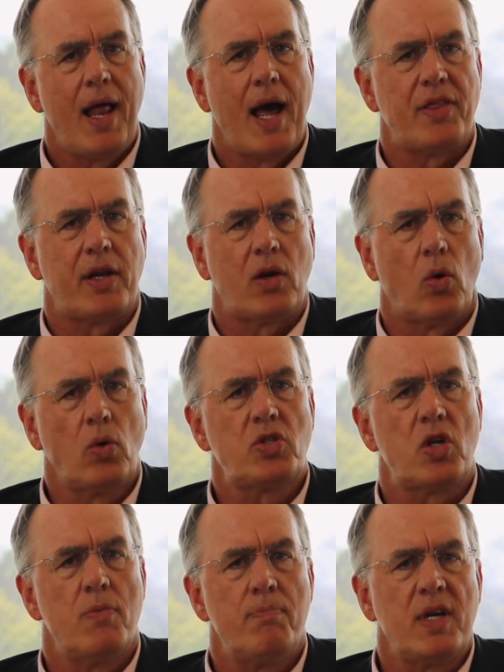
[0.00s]
and that it
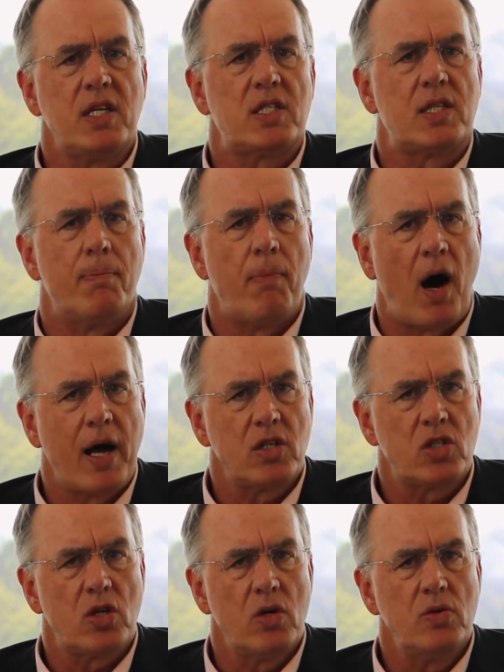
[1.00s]
also meets the
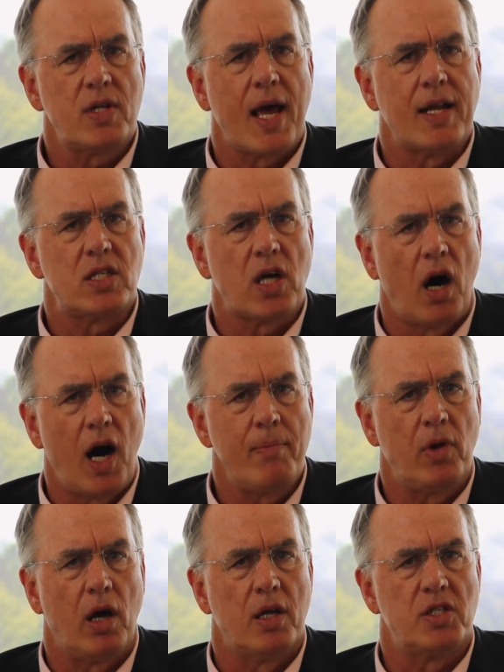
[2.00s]
milestones and
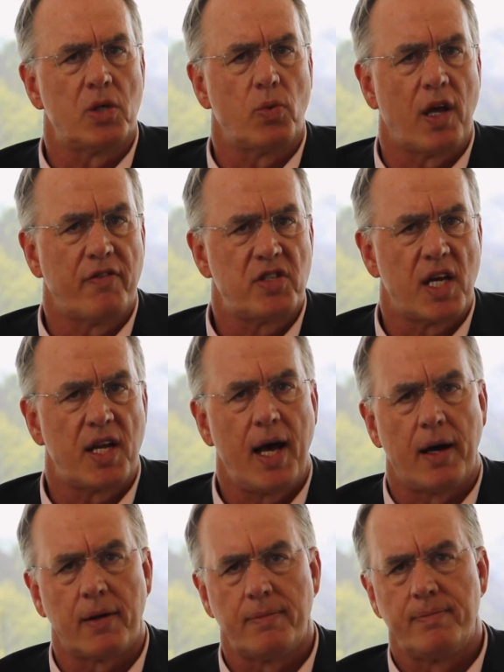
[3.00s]
timelines that we have set
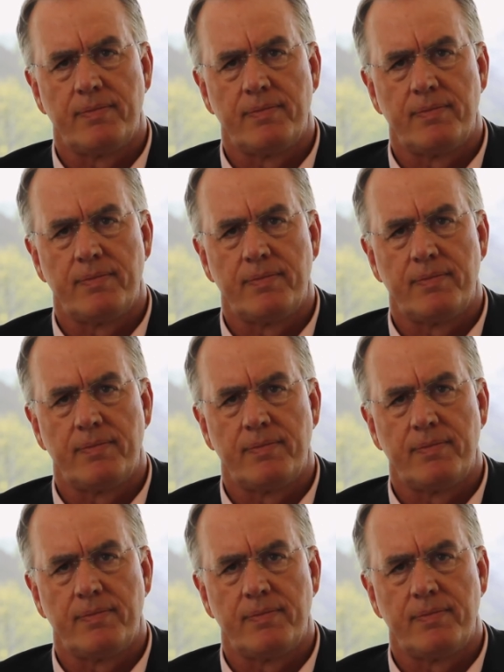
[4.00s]
out.